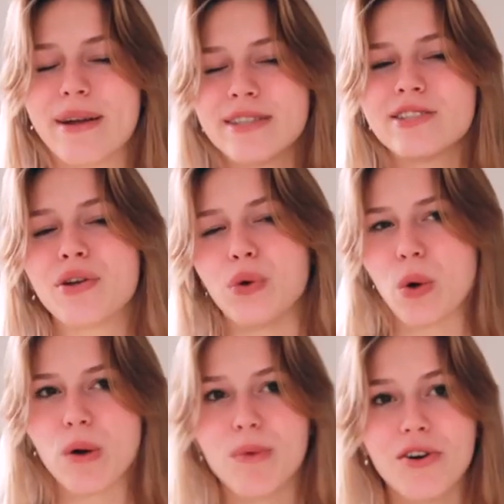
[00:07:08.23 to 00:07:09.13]
and it's
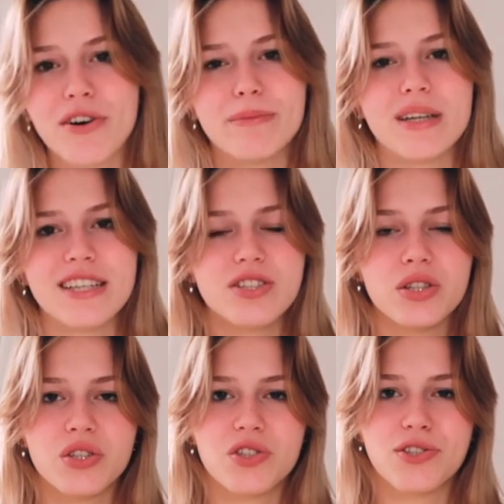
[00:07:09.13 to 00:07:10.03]
adorable, but it's
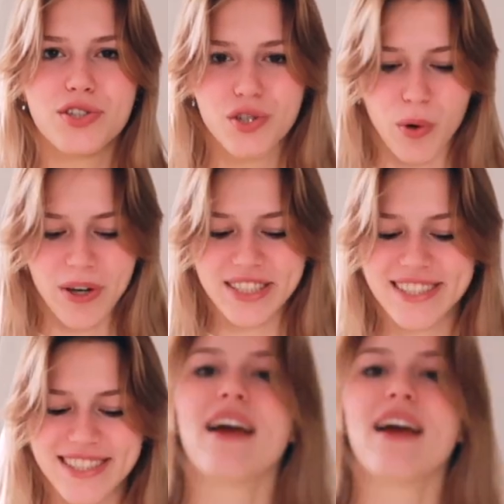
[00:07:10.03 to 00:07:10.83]
just short.